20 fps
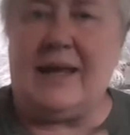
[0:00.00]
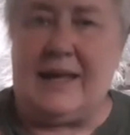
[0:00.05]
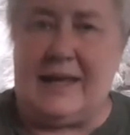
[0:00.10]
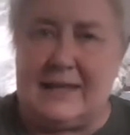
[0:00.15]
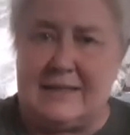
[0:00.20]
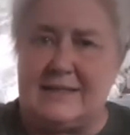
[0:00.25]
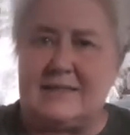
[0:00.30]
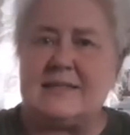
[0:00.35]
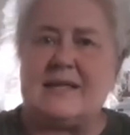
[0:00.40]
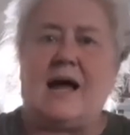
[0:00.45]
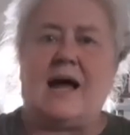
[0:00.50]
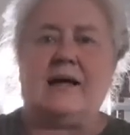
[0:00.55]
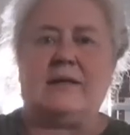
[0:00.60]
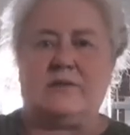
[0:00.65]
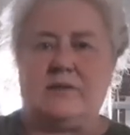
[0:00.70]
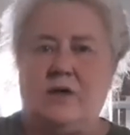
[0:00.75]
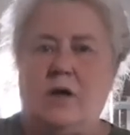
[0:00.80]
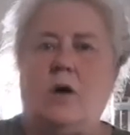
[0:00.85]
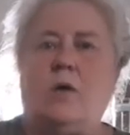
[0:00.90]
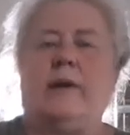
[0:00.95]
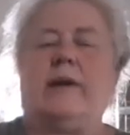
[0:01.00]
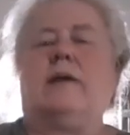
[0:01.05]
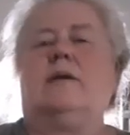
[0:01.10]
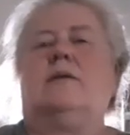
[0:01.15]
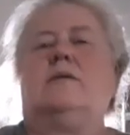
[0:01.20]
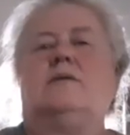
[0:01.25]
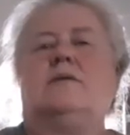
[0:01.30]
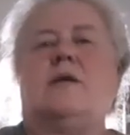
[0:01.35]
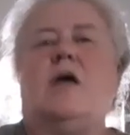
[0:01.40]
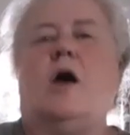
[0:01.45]
insides going
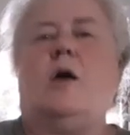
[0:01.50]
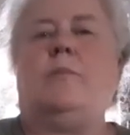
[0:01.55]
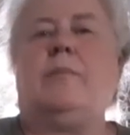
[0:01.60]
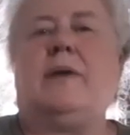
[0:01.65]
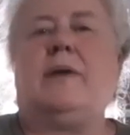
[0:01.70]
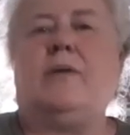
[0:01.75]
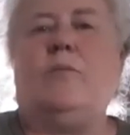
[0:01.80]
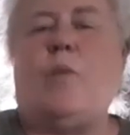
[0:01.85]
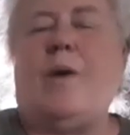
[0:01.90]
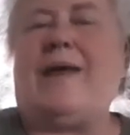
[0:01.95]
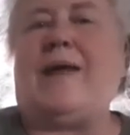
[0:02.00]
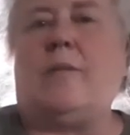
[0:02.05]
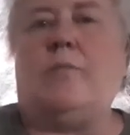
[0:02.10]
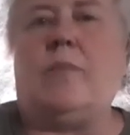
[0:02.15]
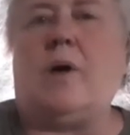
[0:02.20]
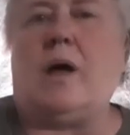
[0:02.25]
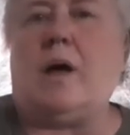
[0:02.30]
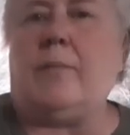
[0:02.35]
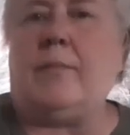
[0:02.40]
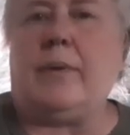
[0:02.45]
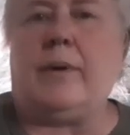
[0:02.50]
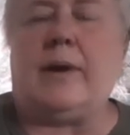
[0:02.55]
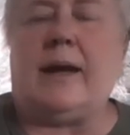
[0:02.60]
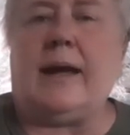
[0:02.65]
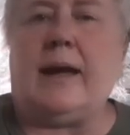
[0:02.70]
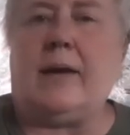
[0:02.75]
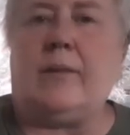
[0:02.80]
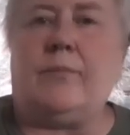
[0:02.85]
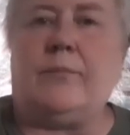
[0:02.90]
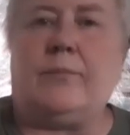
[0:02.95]
to help wake them up
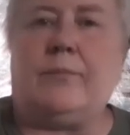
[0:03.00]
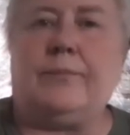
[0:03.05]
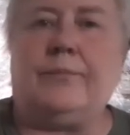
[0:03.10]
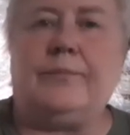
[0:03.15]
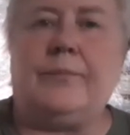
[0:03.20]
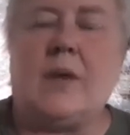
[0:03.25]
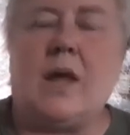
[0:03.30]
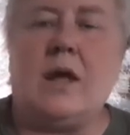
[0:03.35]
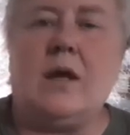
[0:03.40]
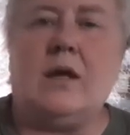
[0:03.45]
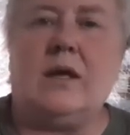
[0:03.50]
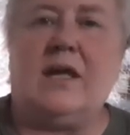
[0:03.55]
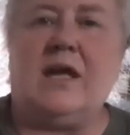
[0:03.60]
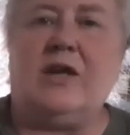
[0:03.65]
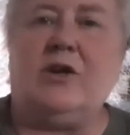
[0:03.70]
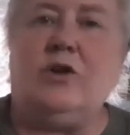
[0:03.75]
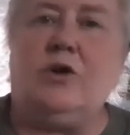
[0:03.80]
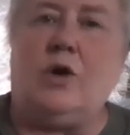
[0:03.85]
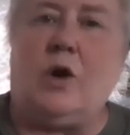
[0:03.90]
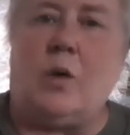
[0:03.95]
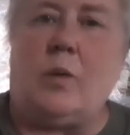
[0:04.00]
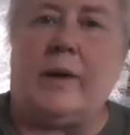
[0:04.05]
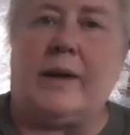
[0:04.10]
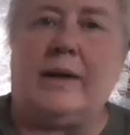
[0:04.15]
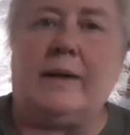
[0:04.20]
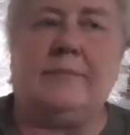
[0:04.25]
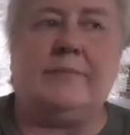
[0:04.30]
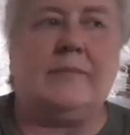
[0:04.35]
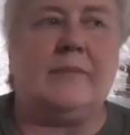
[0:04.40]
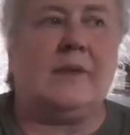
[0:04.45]
and get you going.
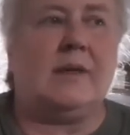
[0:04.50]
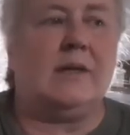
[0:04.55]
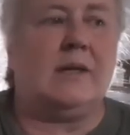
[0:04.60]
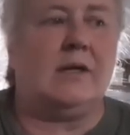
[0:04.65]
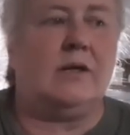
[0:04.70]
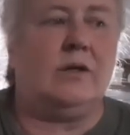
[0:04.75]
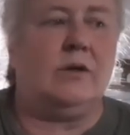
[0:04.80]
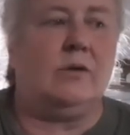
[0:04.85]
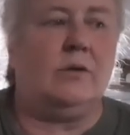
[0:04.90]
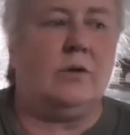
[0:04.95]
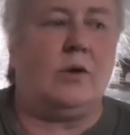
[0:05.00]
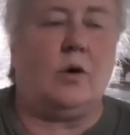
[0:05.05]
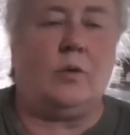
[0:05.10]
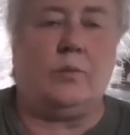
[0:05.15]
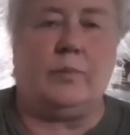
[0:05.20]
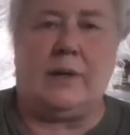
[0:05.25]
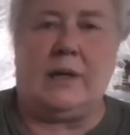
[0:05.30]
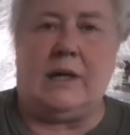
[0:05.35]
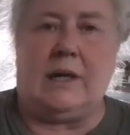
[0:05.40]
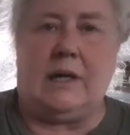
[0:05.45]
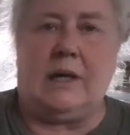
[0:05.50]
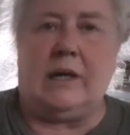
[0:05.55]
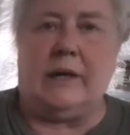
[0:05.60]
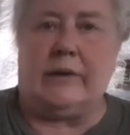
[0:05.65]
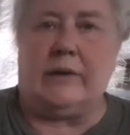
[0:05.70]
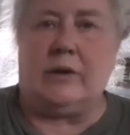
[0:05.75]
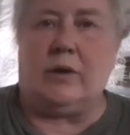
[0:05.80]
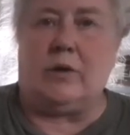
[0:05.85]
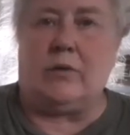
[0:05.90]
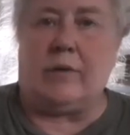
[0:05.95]
Then you go pee
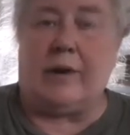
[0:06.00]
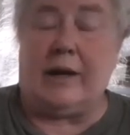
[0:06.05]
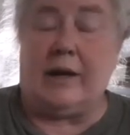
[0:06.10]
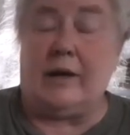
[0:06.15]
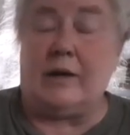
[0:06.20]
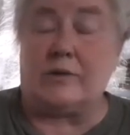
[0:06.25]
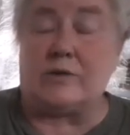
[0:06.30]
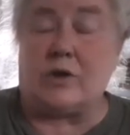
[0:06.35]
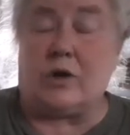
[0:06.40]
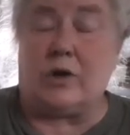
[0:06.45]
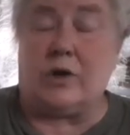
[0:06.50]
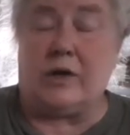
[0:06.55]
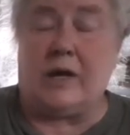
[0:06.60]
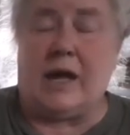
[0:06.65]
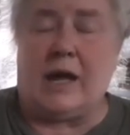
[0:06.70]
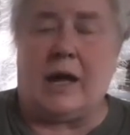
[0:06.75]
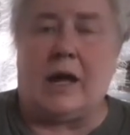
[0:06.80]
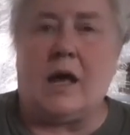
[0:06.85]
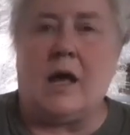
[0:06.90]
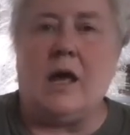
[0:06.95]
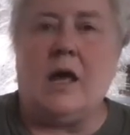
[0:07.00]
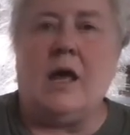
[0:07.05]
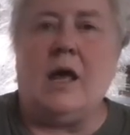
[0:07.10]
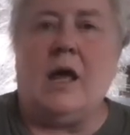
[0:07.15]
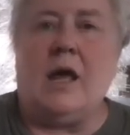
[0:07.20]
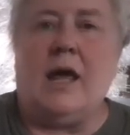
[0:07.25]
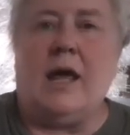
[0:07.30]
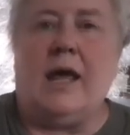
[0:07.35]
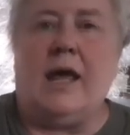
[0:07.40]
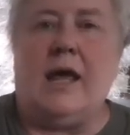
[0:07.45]
and you're ready to start your day.
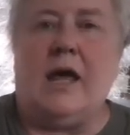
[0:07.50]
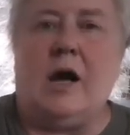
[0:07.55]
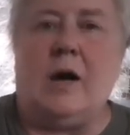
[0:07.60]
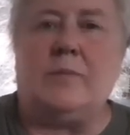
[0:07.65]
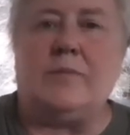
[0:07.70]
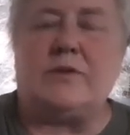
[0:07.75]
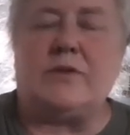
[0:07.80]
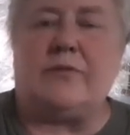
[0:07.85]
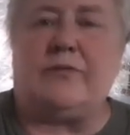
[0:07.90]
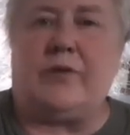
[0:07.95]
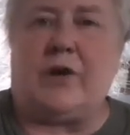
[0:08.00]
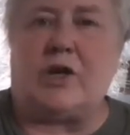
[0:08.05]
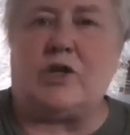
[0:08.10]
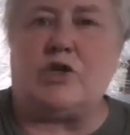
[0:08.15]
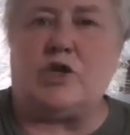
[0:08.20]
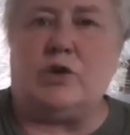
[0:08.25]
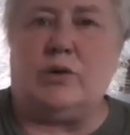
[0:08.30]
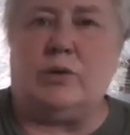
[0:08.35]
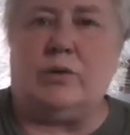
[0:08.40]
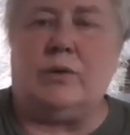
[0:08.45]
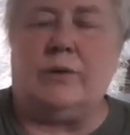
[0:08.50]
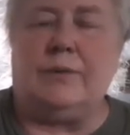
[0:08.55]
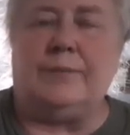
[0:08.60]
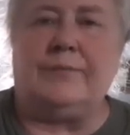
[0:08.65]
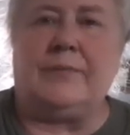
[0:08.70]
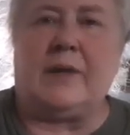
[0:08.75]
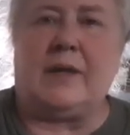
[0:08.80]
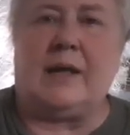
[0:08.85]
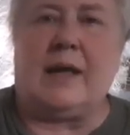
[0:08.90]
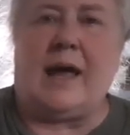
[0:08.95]
It helps flush you
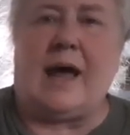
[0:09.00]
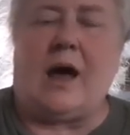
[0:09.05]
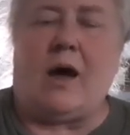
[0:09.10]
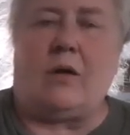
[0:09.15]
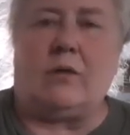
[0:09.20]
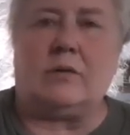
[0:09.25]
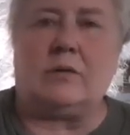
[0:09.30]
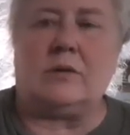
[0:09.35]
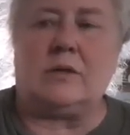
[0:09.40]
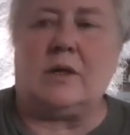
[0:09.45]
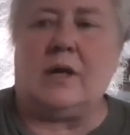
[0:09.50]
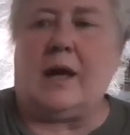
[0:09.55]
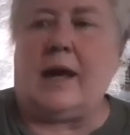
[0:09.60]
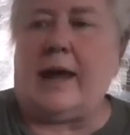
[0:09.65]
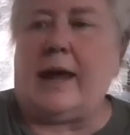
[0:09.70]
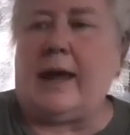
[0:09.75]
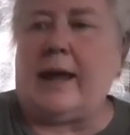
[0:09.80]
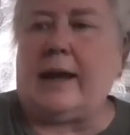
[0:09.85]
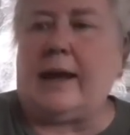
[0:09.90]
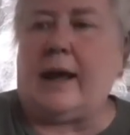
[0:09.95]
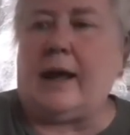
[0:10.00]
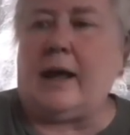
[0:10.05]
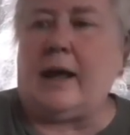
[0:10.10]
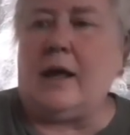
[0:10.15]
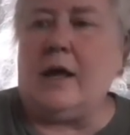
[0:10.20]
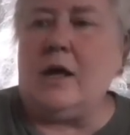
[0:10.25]
out and uh,